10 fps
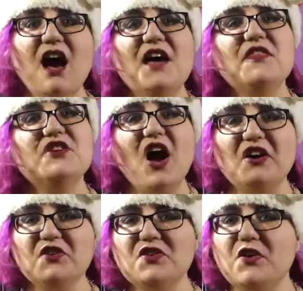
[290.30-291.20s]
The
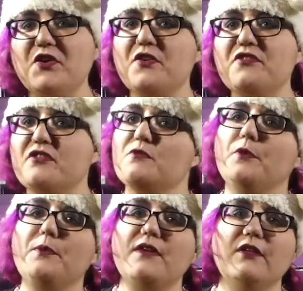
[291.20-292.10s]
Doctor knows this will
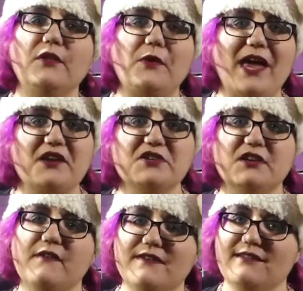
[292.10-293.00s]
be the location
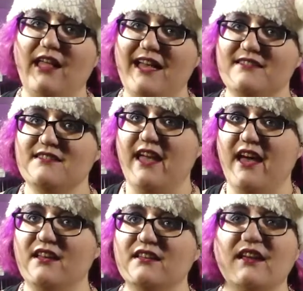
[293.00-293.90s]
of his last
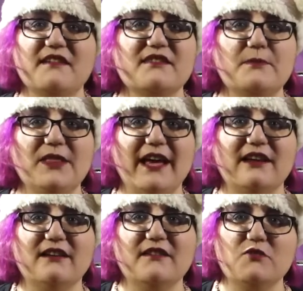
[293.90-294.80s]
stand, as the
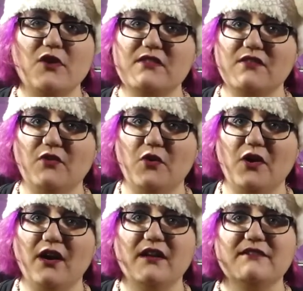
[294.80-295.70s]
planet is
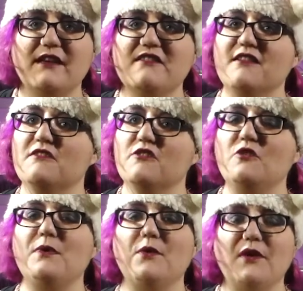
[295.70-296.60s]
Trenzalore, destined to
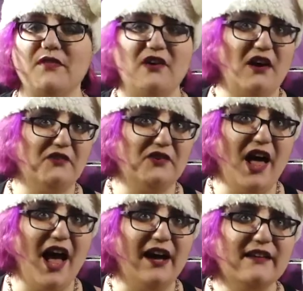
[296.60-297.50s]
be where the Doctor
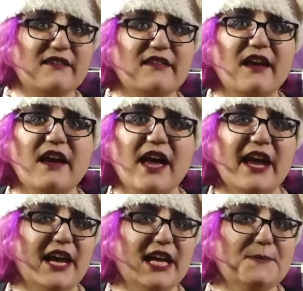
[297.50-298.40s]
dies.
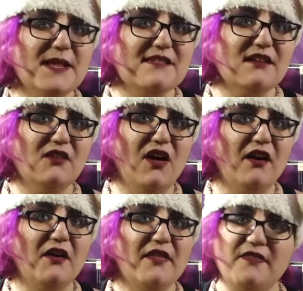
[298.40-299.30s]
He admits to
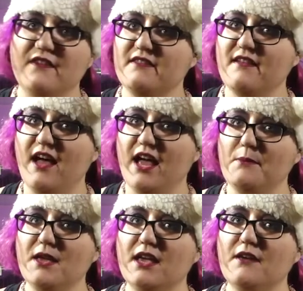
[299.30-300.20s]
Clara that this
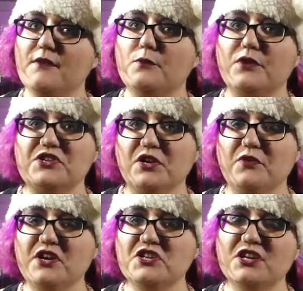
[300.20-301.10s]
time, even
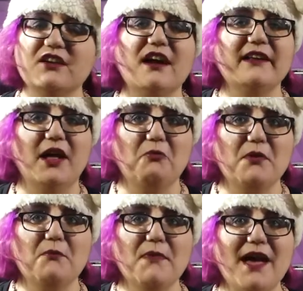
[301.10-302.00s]
regeneration cannot help
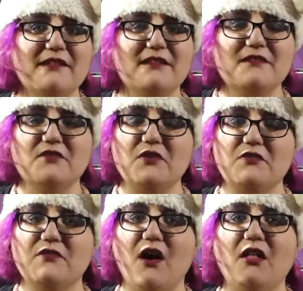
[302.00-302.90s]
him, as he's
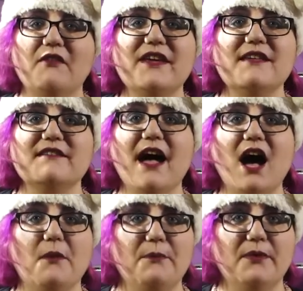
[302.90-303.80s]
used all of his up.